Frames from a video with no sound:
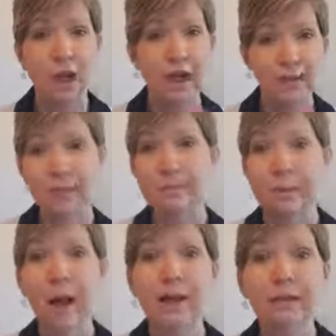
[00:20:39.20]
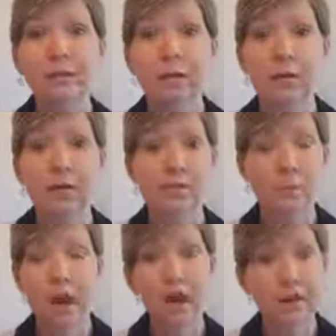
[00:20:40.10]
it's mine. It's
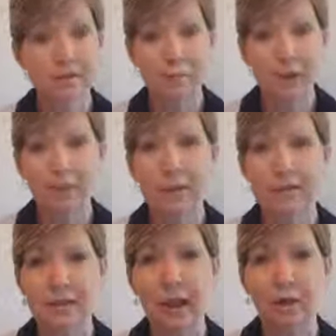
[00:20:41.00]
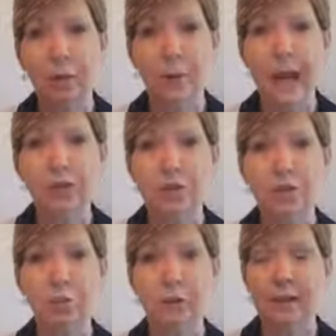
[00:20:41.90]
mine. It's my place that I go back
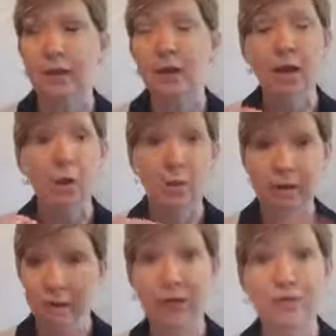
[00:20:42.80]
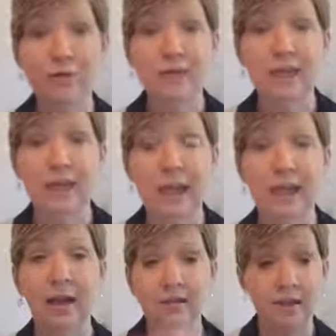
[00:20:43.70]
to when life is in
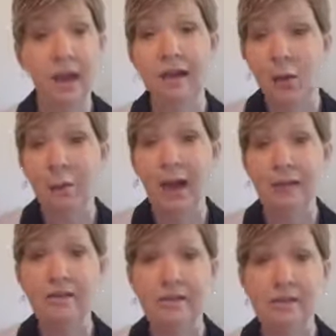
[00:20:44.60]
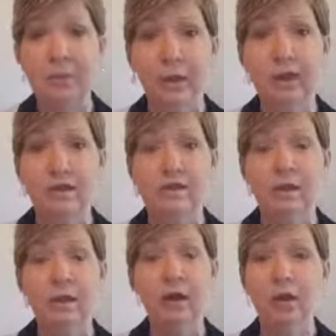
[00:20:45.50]
chaos. I go back to this place.
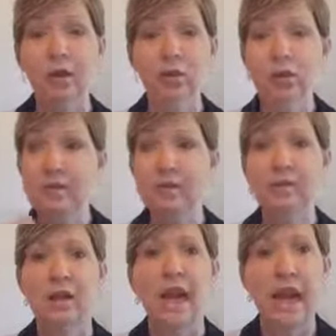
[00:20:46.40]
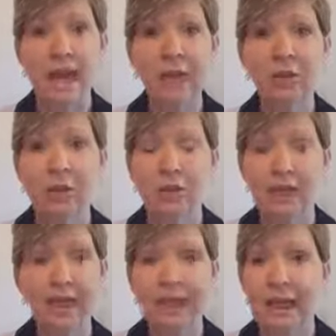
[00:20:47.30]
This anger that
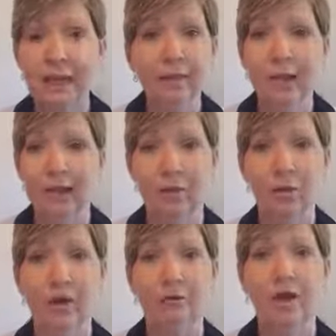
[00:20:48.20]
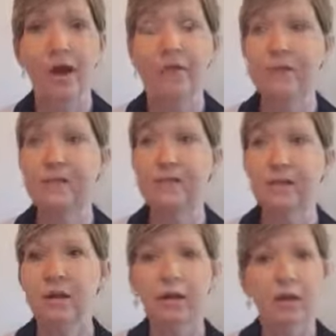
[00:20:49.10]
I can't let go of, this
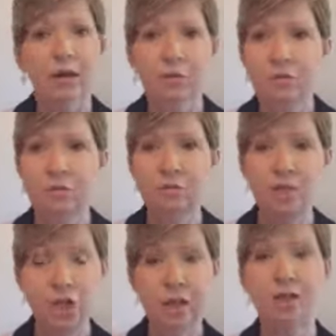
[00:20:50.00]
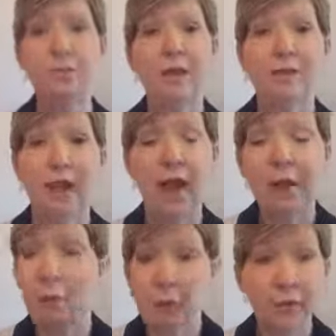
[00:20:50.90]
judgment that I
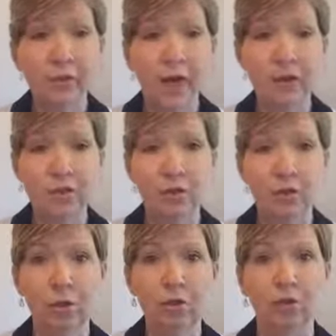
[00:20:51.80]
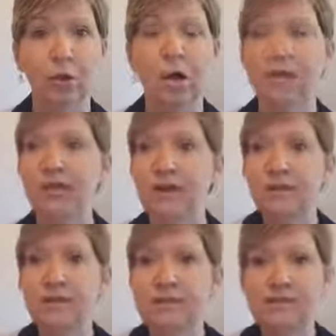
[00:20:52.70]
will not turn over,
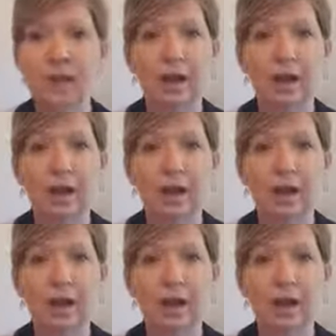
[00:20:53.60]
this